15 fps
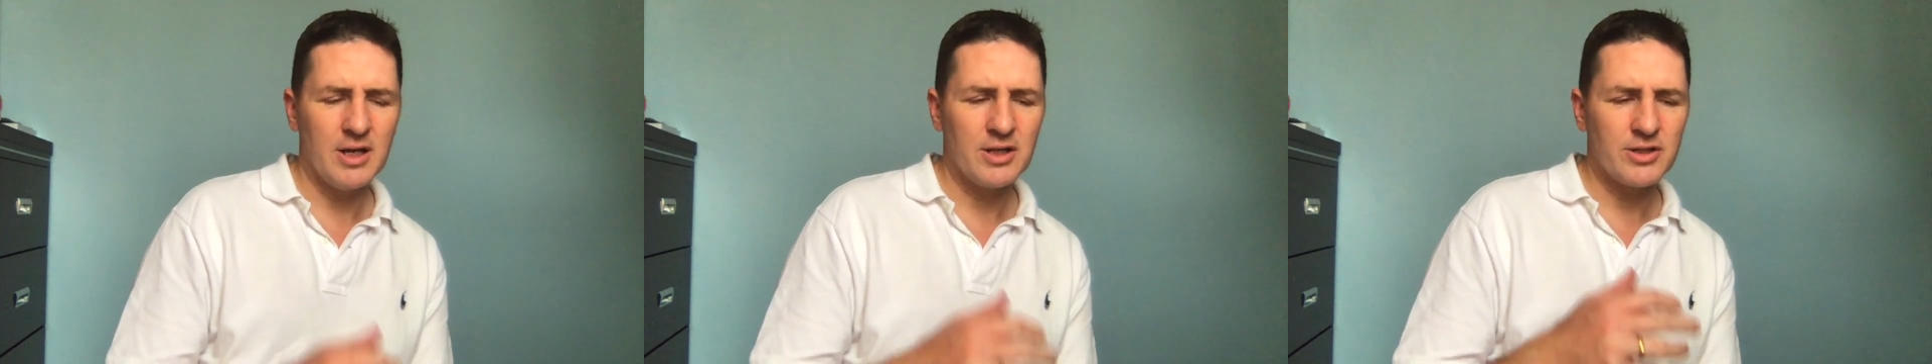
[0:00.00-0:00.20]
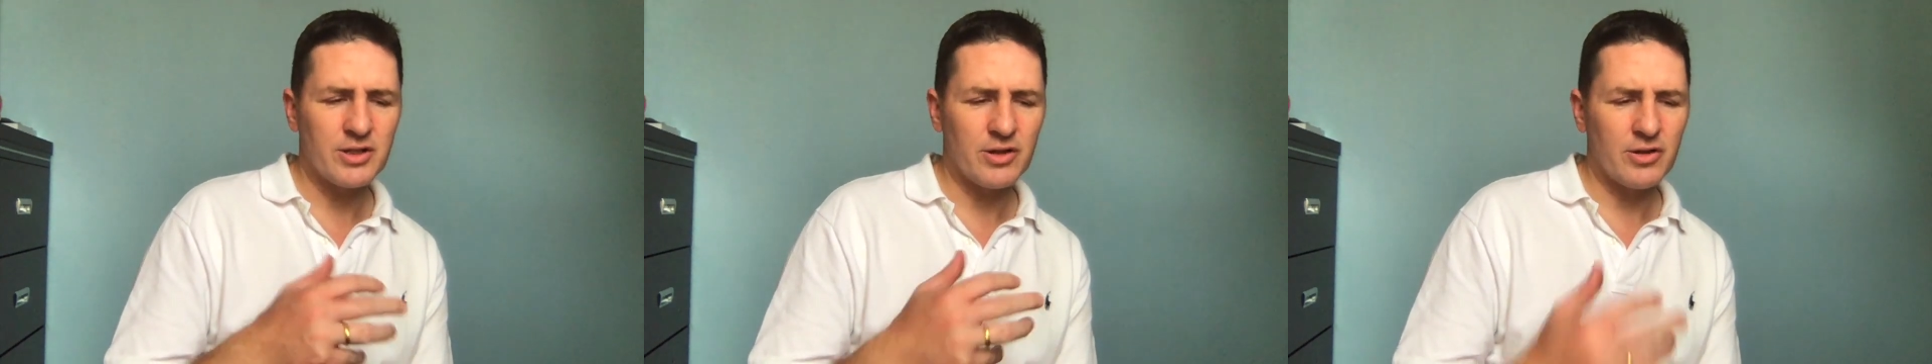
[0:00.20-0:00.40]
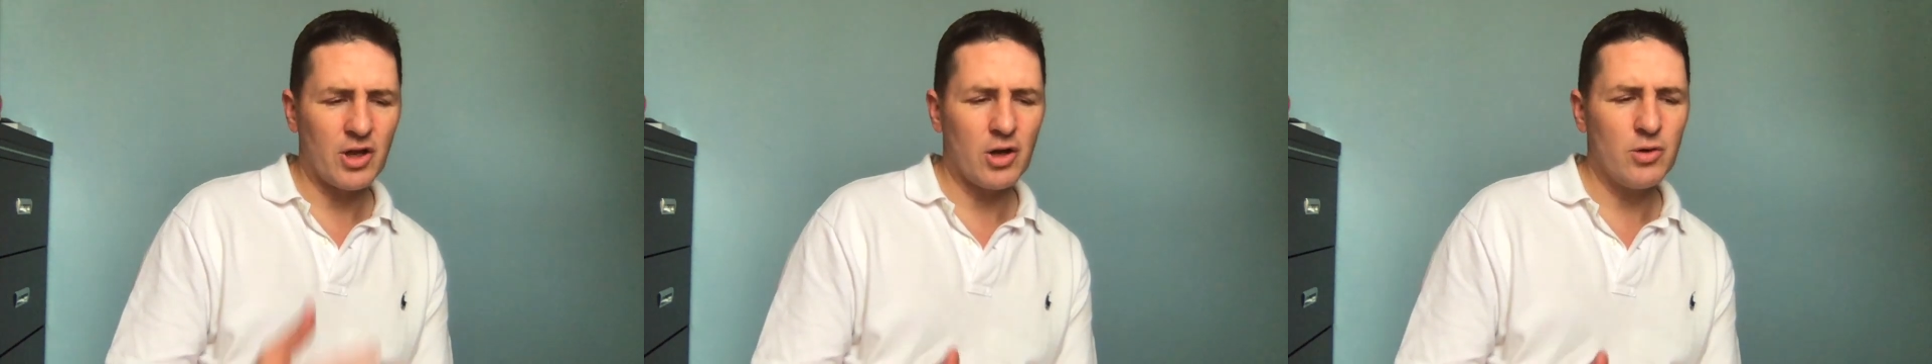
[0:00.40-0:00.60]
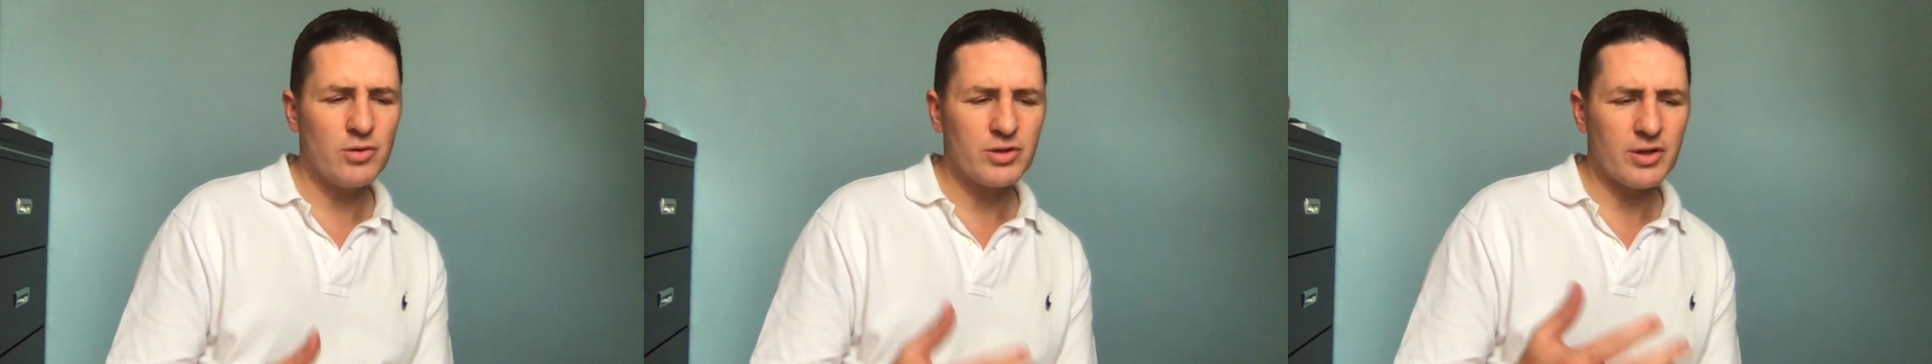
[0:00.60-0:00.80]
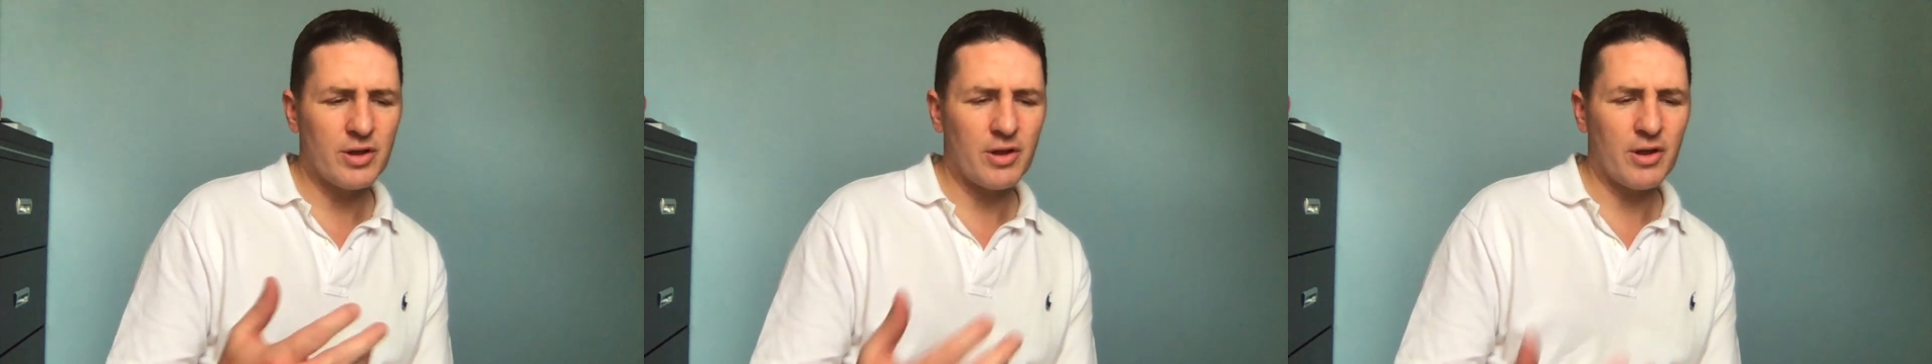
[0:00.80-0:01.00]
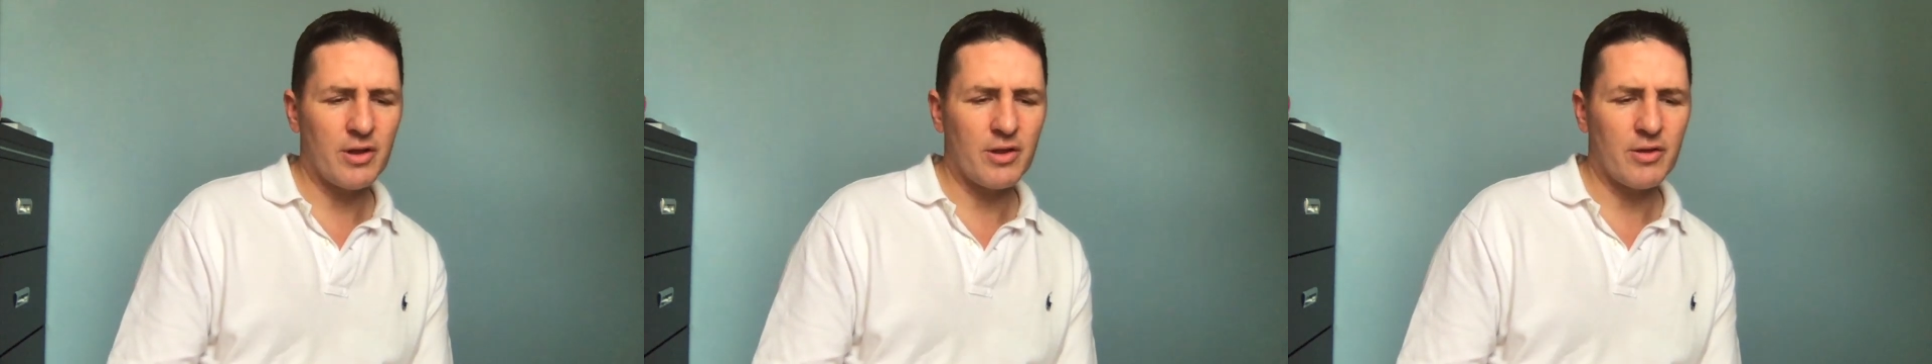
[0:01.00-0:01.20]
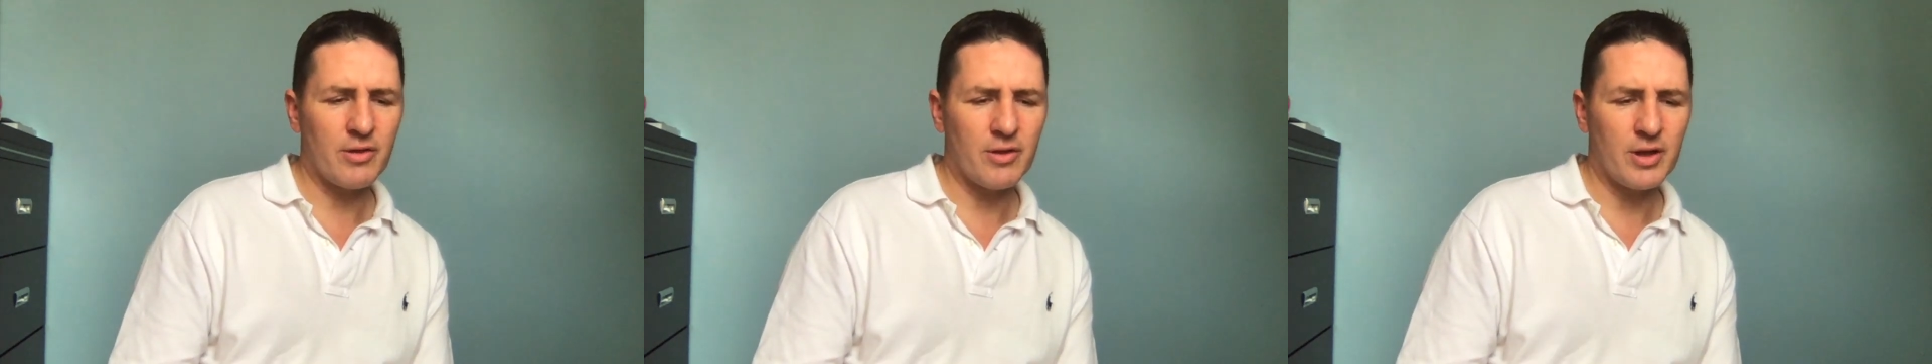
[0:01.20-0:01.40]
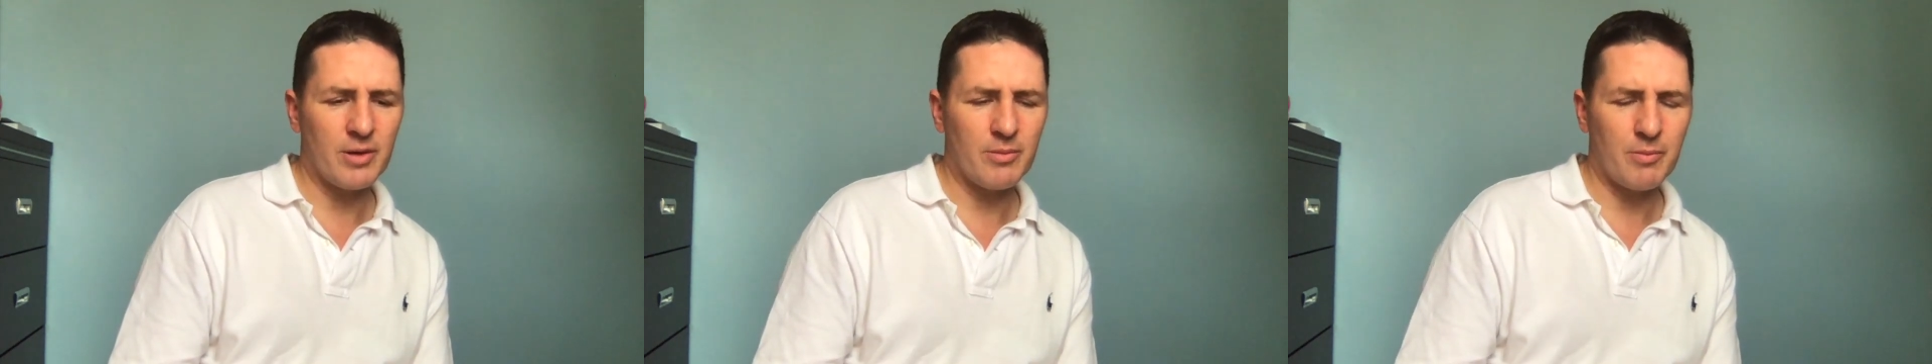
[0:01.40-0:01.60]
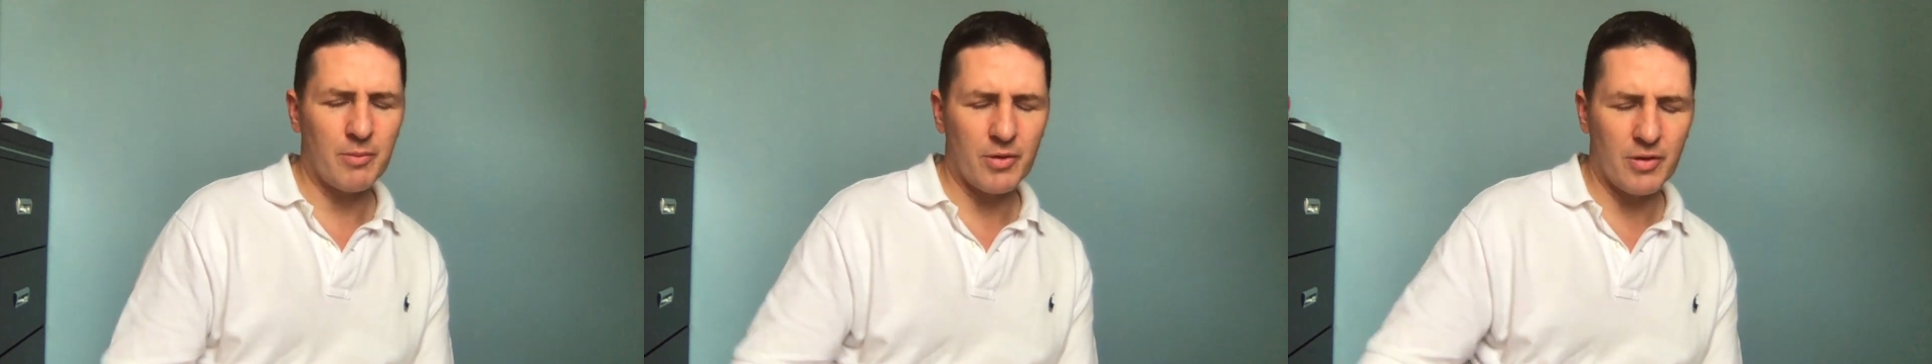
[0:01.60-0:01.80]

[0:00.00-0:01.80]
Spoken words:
So those are the